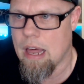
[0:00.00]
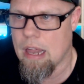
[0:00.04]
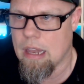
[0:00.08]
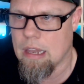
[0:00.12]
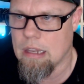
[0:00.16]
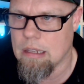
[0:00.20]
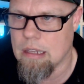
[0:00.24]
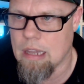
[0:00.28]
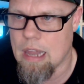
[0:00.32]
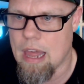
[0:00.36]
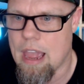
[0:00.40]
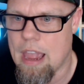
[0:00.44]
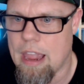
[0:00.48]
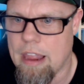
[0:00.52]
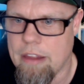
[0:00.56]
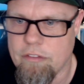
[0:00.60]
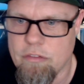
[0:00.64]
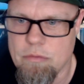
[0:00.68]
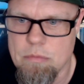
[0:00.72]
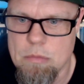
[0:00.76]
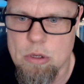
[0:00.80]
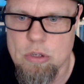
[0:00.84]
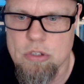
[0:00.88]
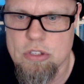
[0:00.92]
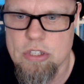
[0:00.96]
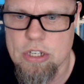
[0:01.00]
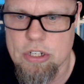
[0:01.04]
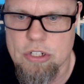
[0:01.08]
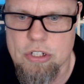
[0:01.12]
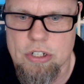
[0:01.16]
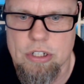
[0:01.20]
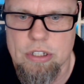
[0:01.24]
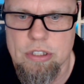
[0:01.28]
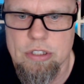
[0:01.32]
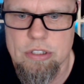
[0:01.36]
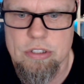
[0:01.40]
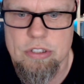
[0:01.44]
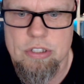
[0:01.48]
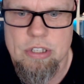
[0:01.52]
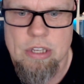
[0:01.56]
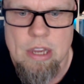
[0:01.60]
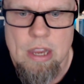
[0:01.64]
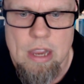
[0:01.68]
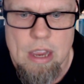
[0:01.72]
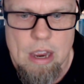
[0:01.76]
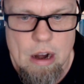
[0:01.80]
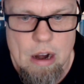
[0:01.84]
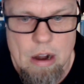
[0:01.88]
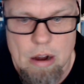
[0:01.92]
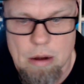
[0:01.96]
live musicians
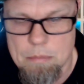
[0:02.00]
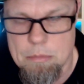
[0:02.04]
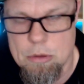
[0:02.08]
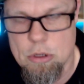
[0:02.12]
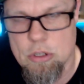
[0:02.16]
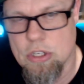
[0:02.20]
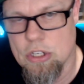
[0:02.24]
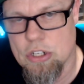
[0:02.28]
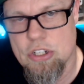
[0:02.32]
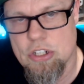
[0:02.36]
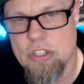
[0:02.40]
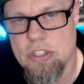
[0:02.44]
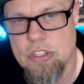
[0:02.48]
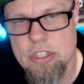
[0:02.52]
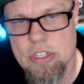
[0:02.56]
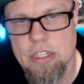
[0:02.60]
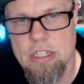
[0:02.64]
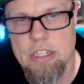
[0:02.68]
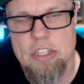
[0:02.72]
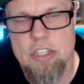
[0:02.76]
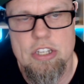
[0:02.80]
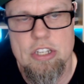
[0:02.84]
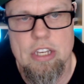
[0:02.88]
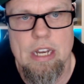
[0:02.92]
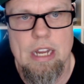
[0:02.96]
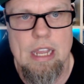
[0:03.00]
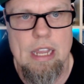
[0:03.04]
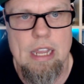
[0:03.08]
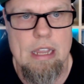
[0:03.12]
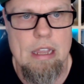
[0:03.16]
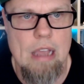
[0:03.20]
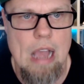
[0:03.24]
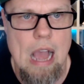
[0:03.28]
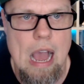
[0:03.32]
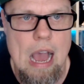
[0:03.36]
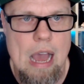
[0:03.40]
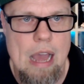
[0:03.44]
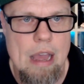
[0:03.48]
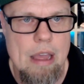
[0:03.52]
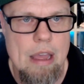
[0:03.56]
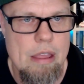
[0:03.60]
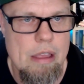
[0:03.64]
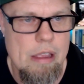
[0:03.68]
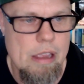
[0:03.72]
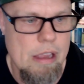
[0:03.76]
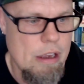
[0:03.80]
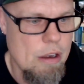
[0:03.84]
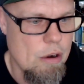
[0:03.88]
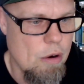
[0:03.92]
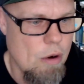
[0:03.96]
or musicians in the city,
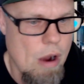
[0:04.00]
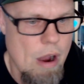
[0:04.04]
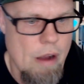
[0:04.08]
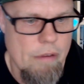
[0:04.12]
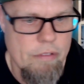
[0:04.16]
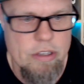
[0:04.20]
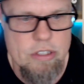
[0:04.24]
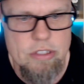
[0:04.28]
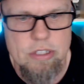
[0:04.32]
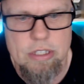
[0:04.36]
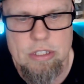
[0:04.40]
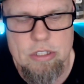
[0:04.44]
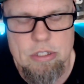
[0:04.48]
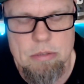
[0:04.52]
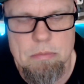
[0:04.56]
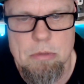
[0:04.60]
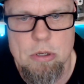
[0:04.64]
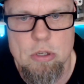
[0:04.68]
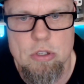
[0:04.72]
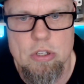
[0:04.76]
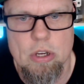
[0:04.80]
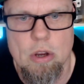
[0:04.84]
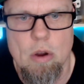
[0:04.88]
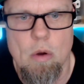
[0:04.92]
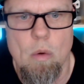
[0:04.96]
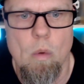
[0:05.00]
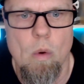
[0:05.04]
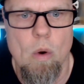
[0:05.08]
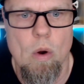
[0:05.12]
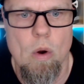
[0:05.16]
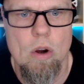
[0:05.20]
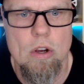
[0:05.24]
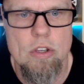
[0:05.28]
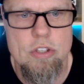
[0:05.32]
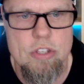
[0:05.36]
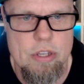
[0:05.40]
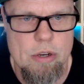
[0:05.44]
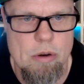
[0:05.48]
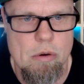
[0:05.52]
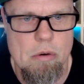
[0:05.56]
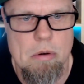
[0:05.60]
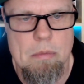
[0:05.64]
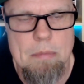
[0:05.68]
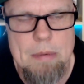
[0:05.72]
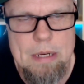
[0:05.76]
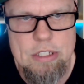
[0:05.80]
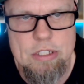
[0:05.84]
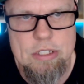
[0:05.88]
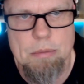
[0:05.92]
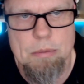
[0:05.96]
obviously it's a music awards. There will
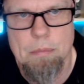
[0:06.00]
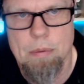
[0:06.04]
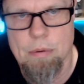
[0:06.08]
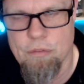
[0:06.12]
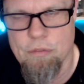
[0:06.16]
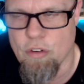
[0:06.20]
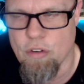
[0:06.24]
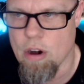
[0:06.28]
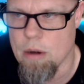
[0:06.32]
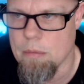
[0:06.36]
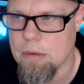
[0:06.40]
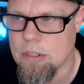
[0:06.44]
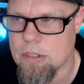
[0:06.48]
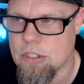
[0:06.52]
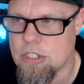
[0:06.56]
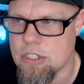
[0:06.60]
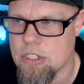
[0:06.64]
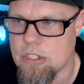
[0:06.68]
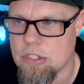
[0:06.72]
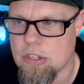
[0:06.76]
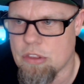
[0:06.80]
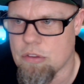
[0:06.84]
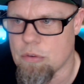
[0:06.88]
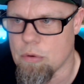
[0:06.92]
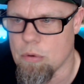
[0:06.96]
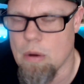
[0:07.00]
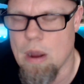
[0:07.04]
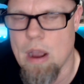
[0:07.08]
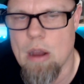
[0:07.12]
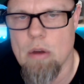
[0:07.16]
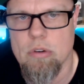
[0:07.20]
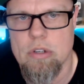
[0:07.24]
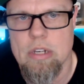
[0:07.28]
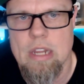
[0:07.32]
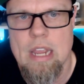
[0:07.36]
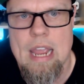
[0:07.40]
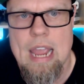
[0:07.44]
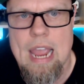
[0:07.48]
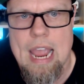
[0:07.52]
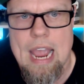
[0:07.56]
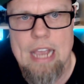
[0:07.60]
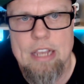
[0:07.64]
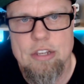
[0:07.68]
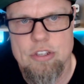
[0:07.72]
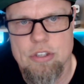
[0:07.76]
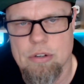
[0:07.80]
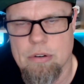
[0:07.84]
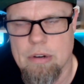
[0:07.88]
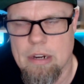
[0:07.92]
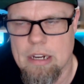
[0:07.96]
be some performances throughout,
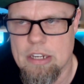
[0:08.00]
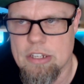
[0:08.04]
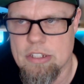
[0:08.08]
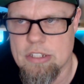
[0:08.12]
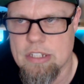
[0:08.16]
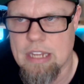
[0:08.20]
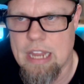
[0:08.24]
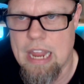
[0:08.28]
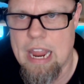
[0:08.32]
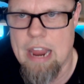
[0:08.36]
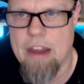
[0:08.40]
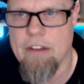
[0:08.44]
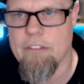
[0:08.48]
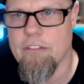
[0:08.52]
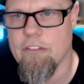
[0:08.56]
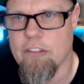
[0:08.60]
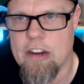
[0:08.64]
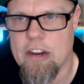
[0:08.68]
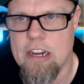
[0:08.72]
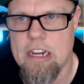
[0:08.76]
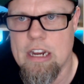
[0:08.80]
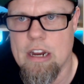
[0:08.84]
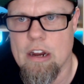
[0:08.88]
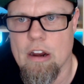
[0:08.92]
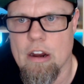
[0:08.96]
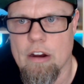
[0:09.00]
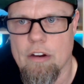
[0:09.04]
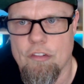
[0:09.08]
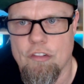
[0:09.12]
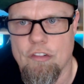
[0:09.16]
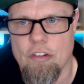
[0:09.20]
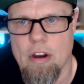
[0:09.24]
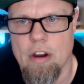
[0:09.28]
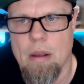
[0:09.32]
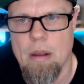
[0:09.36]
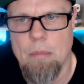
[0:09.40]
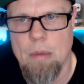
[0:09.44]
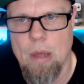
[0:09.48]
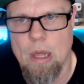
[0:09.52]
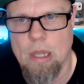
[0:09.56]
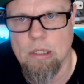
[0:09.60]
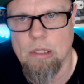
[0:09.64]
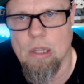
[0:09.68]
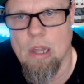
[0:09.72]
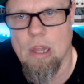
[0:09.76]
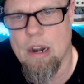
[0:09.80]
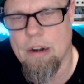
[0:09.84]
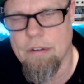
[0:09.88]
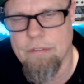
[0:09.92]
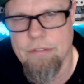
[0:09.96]
as there is every year from a
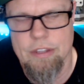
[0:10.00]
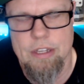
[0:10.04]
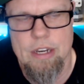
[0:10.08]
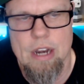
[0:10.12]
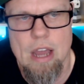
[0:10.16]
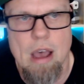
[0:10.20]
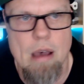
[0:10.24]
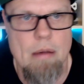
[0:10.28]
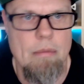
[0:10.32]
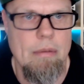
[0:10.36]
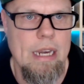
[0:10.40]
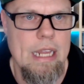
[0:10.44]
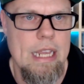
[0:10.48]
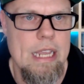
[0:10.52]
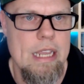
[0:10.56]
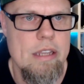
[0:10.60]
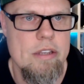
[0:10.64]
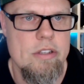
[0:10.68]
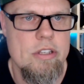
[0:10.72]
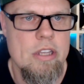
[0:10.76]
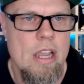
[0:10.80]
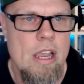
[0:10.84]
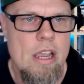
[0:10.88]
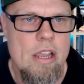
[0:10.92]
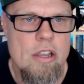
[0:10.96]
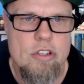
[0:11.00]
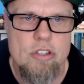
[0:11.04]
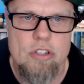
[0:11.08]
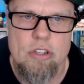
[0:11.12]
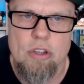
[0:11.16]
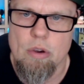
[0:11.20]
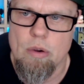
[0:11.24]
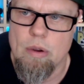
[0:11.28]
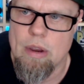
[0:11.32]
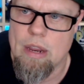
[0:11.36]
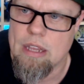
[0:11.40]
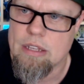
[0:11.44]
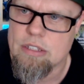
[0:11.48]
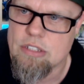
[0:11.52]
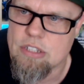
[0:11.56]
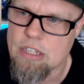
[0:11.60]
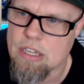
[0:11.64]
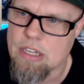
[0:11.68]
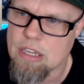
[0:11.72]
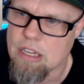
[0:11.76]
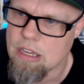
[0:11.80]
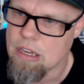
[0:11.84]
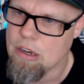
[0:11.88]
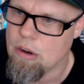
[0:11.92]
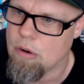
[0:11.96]
lot of the nominees. So it's
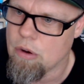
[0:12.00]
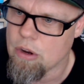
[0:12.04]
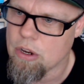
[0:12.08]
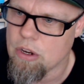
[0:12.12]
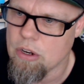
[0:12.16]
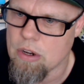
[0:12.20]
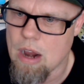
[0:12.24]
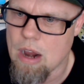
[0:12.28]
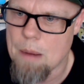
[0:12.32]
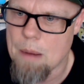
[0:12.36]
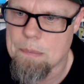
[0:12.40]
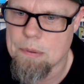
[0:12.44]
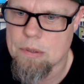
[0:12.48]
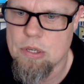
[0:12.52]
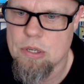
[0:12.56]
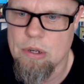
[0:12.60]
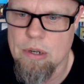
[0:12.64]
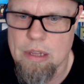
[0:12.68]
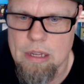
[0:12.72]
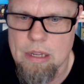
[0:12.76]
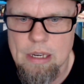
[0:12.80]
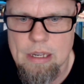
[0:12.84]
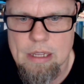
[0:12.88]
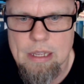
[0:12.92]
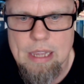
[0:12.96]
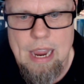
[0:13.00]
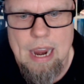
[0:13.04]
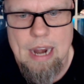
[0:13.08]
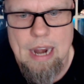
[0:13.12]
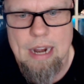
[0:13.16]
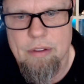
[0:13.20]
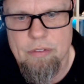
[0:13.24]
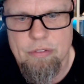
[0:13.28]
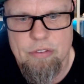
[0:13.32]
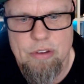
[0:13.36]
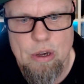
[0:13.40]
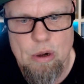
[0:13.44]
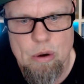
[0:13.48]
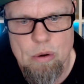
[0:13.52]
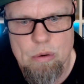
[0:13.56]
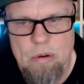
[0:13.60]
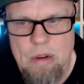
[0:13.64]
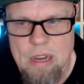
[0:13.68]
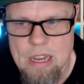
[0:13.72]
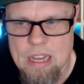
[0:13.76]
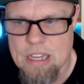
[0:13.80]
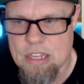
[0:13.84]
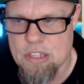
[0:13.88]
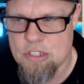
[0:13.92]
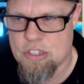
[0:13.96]
a good opportunity to kind of
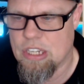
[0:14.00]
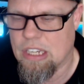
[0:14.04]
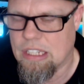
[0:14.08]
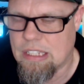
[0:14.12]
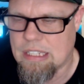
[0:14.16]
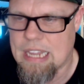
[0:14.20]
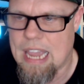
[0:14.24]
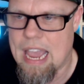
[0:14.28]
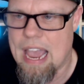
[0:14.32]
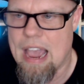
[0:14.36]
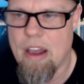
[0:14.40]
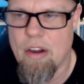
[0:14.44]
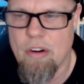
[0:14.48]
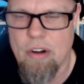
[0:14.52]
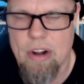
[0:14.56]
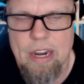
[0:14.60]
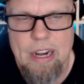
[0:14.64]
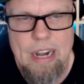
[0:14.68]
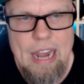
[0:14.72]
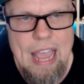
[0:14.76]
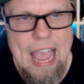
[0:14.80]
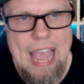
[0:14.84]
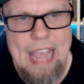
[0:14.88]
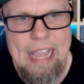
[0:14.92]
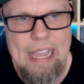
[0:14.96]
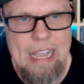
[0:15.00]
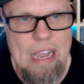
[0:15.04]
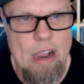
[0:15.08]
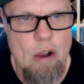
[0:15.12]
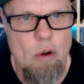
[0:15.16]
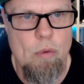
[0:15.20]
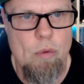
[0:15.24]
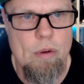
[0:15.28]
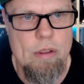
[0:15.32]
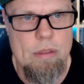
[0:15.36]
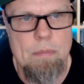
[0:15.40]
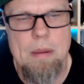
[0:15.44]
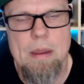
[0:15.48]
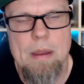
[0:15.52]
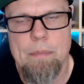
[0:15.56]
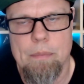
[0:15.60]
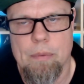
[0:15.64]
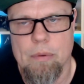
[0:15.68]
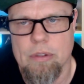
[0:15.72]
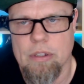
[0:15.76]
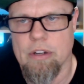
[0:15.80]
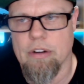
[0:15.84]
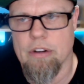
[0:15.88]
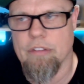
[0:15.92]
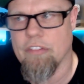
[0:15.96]
sit down and hang out with
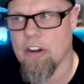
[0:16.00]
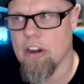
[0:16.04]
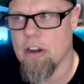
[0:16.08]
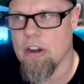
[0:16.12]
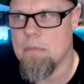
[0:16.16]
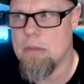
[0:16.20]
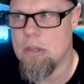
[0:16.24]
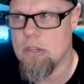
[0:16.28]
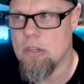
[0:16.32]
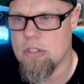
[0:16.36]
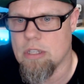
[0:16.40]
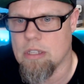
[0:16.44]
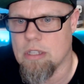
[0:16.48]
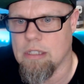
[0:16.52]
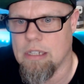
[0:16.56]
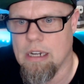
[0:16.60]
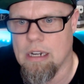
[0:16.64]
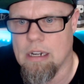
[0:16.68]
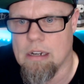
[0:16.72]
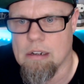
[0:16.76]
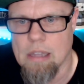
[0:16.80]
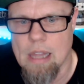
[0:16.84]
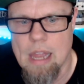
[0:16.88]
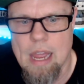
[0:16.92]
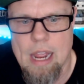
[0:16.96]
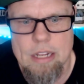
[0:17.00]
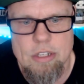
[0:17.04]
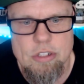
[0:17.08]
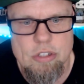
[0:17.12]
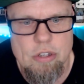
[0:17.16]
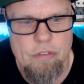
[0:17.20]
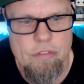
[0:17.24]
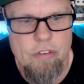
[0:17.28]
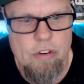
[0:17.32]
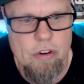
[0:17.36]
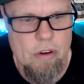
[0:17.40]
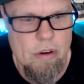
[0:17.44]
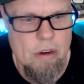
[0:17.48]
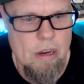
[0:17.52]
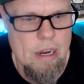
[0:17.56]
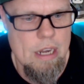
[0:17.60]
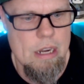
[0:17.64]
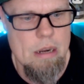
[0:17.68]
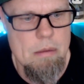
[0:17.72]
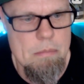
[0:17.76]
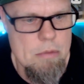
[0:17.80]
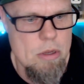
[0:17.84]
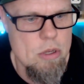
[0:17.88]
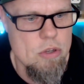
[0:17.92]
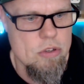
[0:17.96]
people that are very musically inclined. So if you're
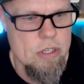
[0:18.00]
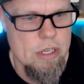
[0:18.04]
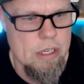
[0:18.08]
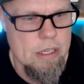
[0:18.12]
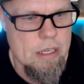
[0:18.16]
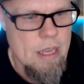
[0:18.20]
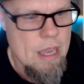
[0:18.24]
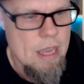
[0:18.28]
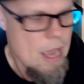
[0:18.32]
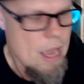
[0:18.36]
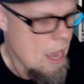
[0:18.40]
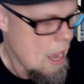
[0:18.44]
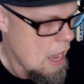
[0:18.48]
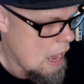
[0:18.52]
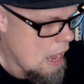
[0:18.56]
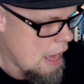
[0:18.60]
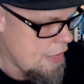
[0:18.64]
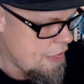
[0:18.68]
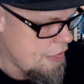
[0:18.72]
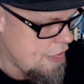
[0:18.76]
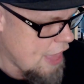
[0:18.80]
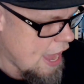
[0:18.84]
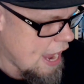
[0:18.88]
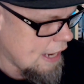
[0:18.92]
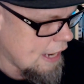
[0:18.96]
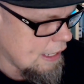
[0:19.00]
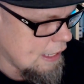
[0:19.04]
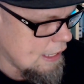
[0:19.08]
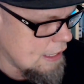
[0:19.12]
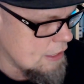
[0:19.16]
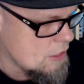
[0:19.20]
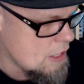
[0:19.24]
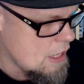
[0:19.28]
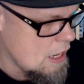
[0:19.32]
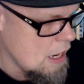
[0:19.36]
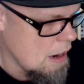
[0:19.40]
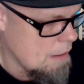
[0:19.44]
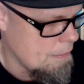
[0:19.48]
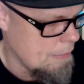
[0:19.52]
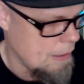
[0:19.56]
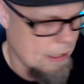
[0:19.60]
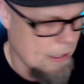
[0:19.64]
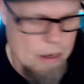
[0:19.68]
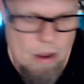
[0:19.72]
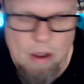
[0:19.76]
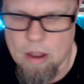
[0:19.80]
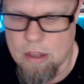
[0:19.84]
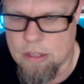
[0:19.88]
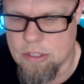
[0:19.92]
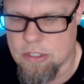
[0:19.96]
into music, that is
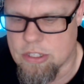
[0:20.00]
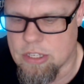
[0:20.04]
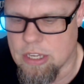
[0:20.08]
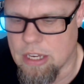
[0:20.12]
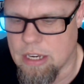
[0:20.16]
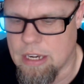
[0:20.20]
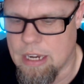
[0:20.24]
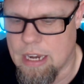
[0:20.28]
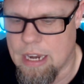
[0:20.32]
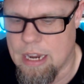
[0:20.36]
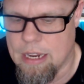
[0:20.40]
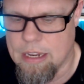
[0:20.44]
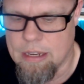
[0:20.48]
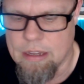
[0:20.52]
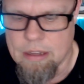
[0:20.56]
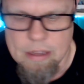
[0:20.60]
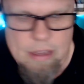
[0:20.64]
coming on Sunday.